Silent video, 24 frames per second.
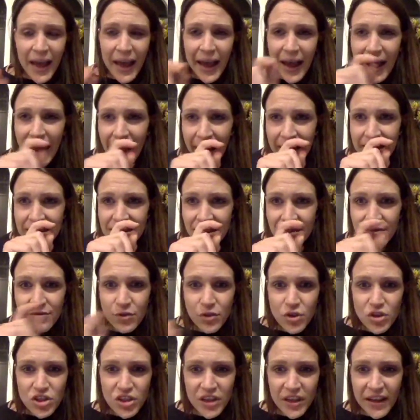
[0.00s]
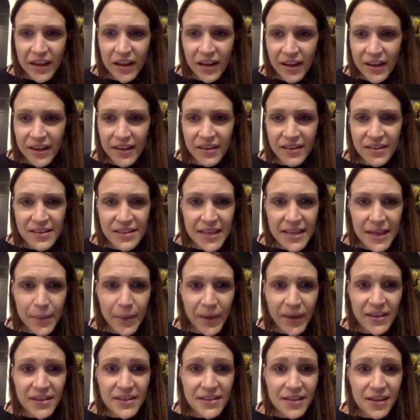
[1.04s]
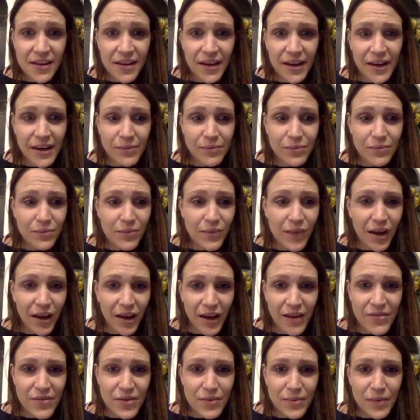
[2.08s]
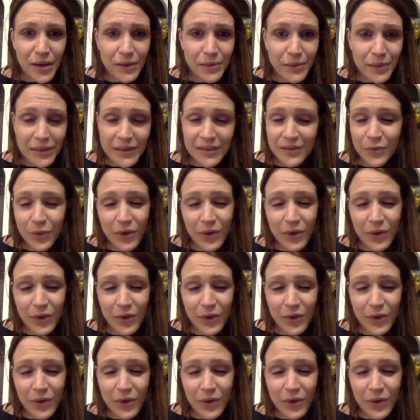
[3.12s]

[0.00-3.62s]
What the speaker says: and unfortunately I can't see it because I'm live at the moment.